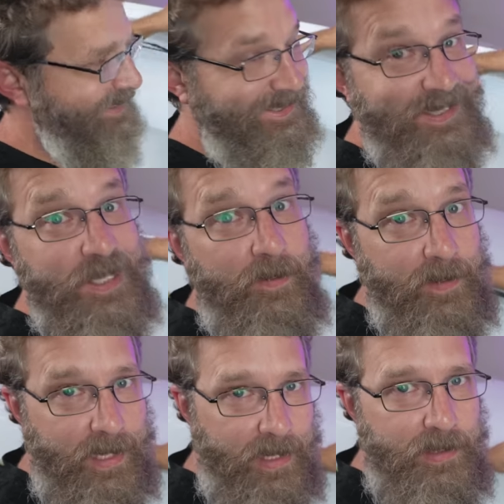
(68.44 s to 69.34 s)

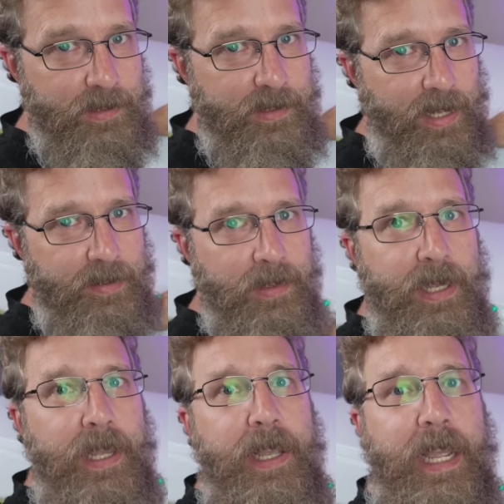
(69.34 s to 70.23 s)
suffocating to death,
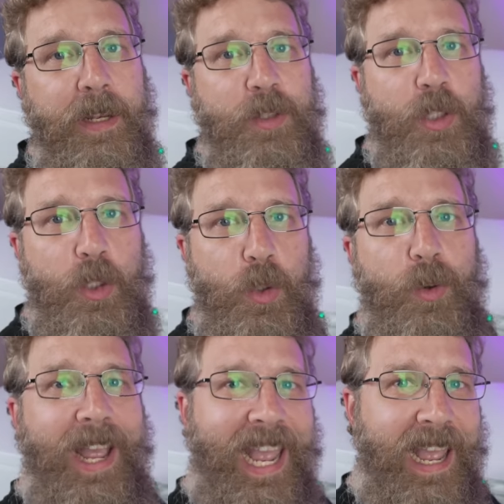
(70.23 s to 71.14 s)
and
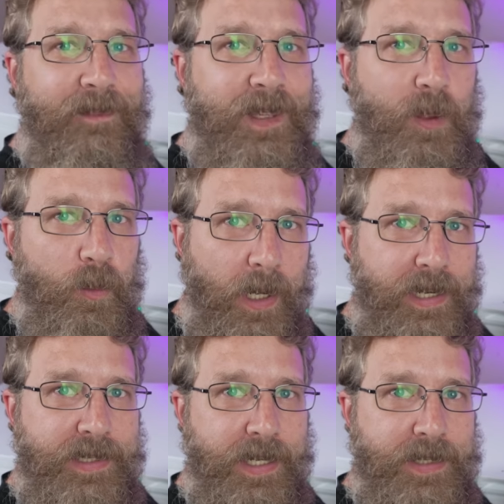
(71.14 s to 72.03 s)
two, having the
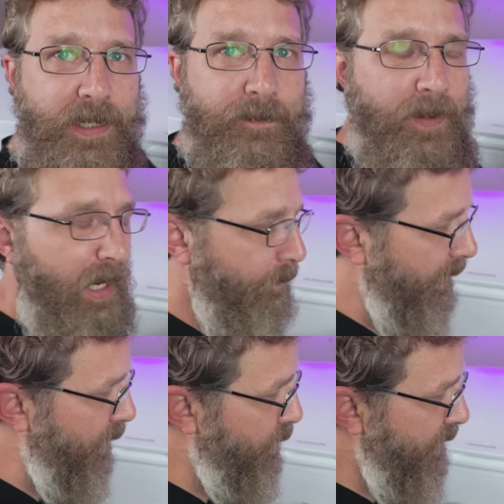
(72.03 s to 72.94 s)
right testing
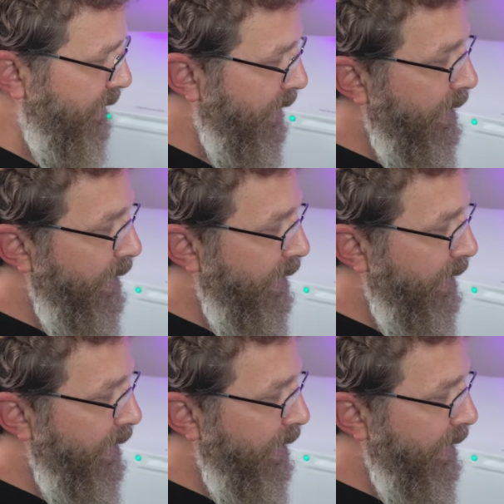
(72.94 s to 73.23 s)
environment. You see,